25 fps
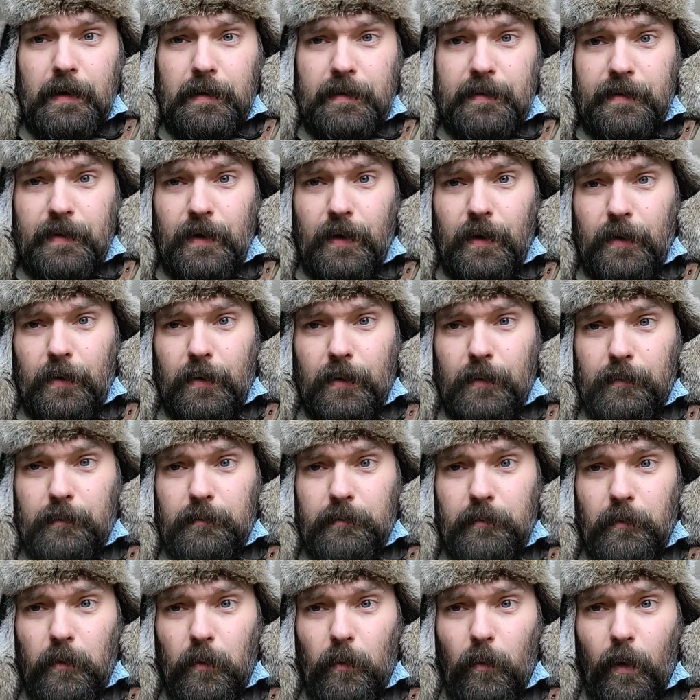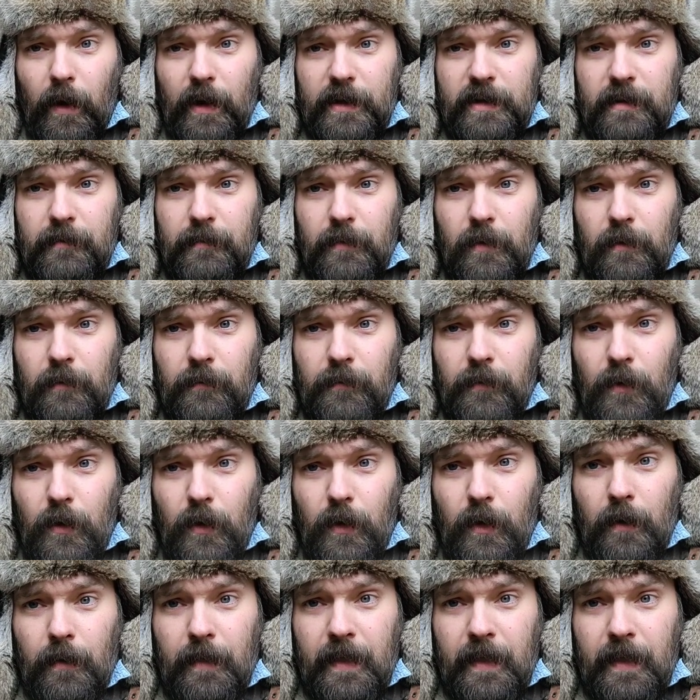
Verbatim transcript: So, why'd you vote for